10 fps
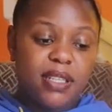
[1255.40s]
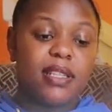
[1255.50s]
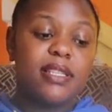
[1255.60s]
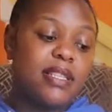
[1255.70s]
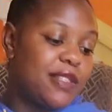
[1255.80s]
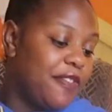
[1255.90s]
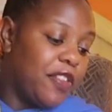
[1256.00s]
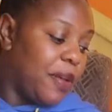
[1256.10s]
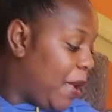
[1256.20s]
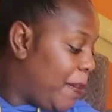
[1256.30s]
This is
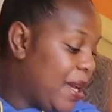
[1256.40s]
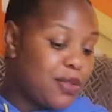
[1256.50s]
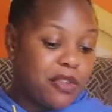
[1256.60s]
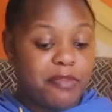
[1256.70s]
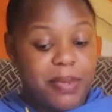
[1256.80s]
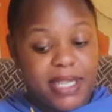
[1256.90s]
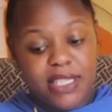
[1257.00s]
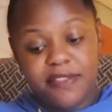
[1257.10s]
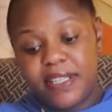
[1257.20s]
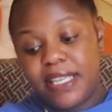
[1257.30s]
for the purpose of
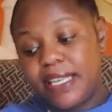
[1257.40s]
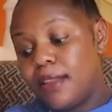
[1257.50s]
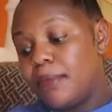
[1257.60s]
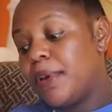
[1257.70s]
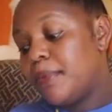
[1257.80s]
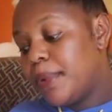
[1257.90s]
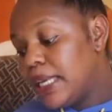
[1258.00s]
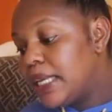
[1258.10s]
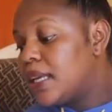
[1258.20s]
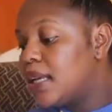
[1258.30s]
breastfeeding the
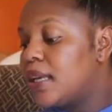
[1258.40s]
baby.